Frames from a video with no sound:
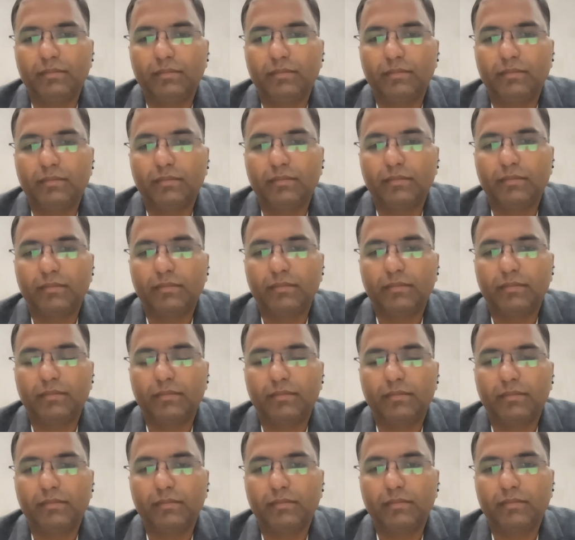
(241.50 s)

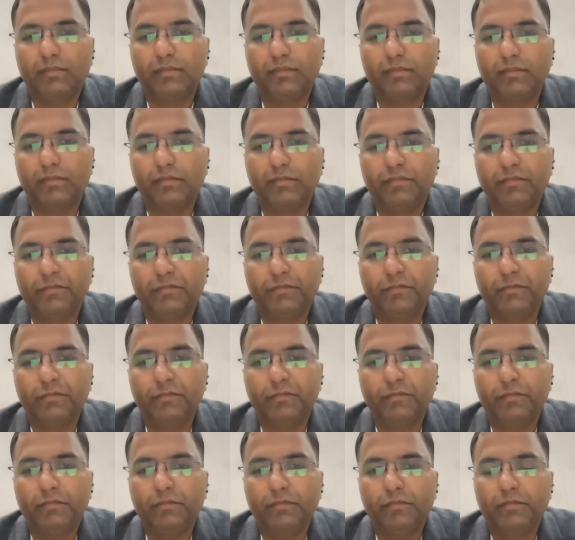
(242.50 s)

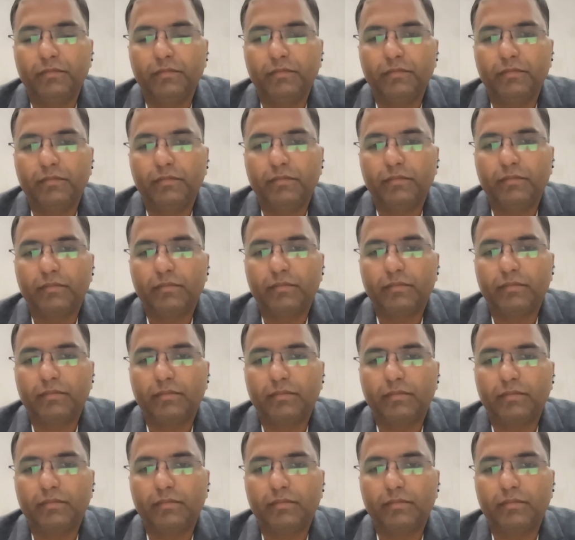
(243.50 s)

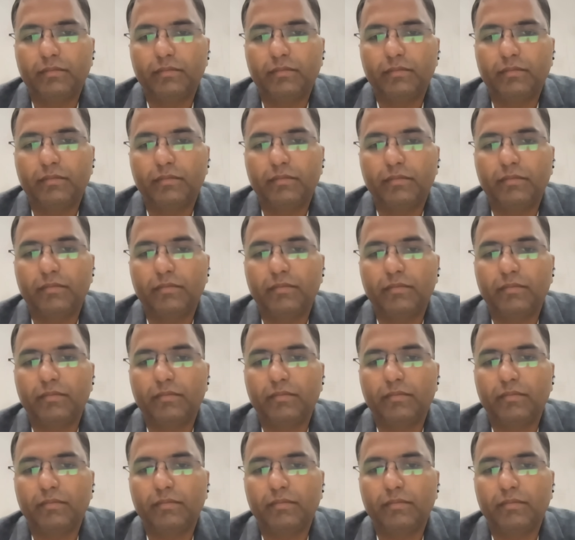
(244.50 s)

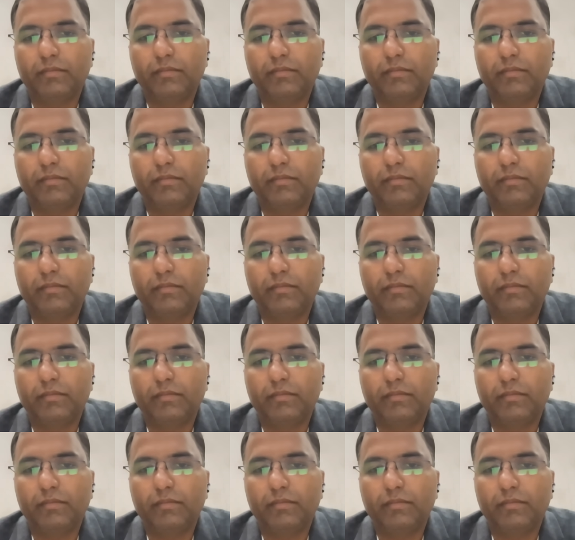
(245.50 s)
(not speaking)